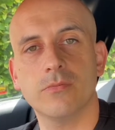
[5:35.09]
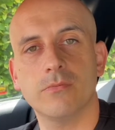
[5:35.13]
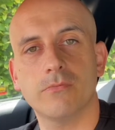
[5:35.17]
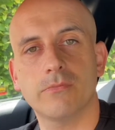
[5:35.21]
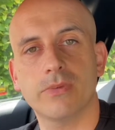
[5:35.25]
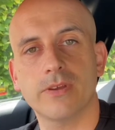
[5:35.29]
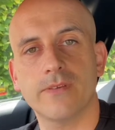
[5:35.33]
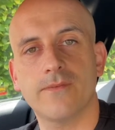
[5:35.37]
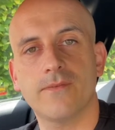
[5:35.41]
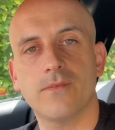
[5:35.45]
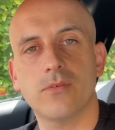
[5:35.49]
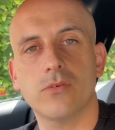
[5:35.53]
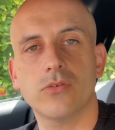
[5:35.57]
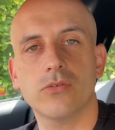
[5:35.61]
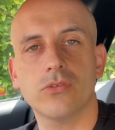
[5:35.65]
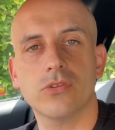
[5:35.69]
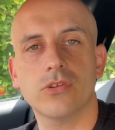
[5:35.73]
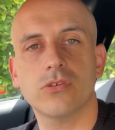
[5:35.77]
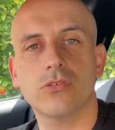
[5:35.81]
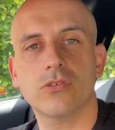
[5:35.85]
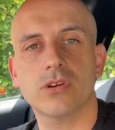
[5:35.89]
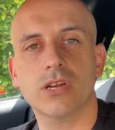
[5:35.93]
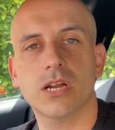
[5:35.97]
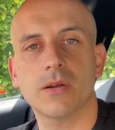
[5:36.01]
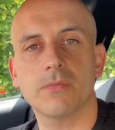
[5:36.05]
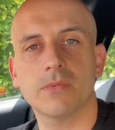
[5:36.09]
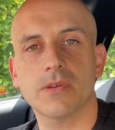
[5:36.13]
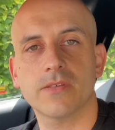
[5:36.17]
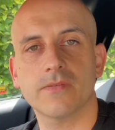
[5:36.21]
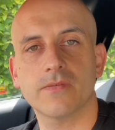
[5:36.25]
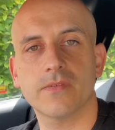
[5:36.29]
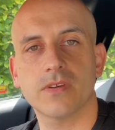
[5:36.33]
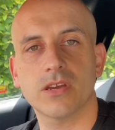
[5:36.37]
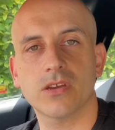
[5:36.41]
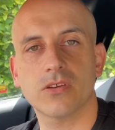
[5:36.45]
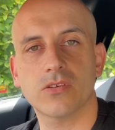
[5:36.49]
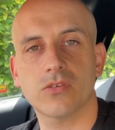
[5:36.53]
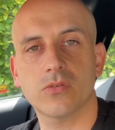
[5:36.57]
before the oncoming
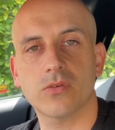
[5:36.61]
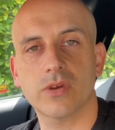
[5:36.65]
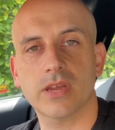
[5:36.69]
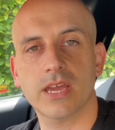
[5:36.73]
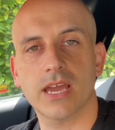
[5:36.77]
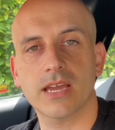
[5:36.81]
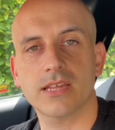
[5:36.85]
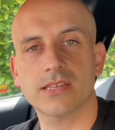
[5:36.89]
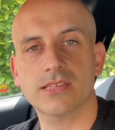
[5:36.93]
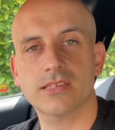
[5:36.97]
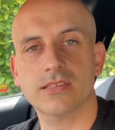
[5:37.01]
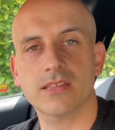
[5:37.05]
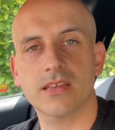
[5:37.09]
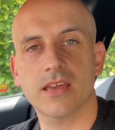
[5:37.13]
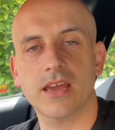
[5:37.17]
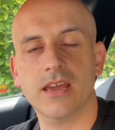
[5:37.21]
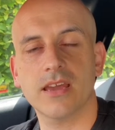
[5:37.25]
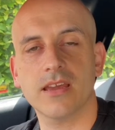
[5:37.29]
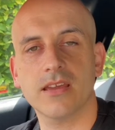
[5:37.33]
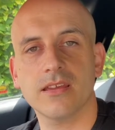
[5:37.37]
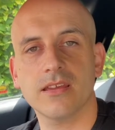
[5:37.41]
vehicle gets there,